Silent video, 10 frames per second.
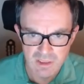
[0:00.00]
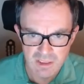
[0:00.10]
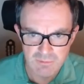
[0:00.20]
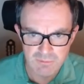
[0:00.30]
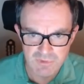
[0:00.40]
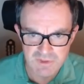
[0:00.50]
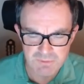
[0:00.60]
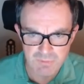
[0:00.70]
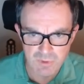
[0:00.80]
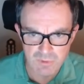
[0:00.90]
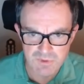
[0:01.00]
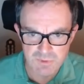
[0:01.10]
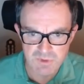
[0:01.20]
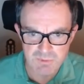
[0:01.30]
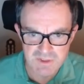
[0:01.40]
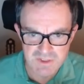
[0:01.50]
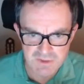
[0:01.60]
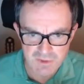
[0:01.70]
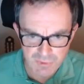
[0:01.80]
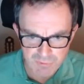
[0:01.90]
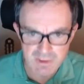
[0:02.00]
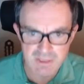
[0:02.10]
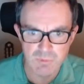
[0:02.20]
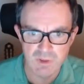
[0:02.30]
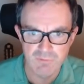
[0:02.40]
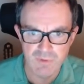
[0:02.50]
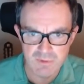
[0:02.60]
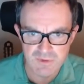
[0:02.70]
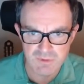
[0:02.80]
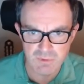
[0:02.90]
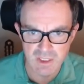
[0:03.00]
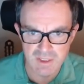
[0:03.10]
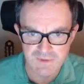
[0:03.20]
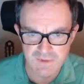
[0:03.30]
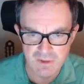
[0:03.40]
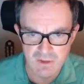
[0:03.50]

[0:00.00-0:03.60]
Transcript: in this box, which means there's a three in one of those squares.